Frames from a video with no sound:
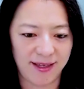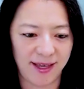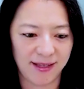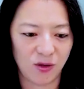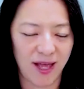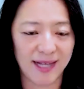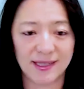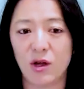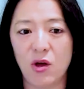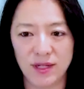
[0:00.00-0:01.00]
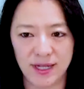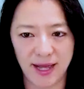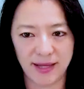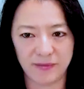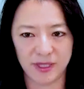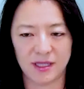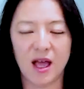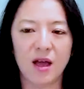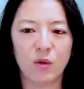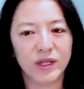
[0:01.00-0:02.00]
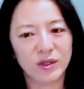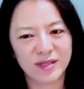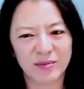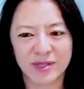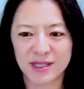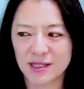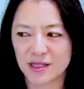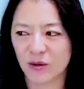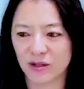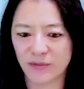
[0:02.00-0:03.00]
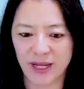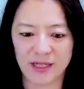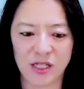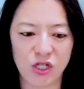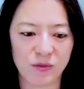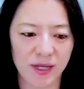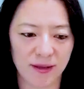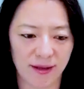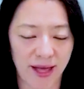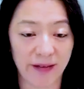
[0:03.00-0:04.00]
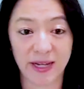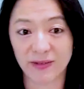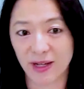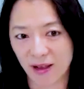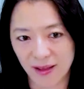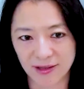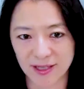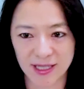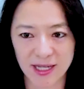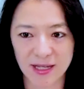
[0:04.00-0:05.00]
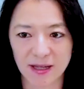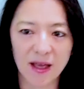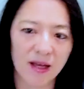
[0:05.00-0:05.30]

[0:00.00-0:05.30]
get asked all the time is when you say business owner, Amanda, do you mean like I have to have an LLC?